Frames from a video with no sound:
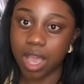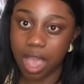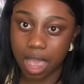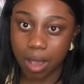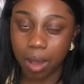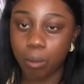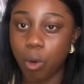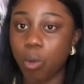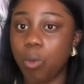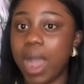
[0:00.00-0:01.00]
a
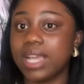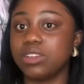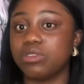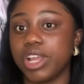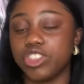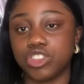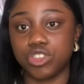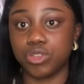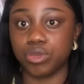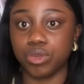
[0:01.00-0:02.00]
more wider range
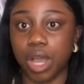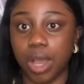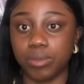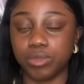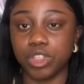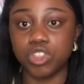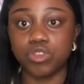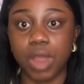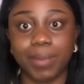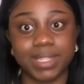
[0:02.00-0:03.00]
to grab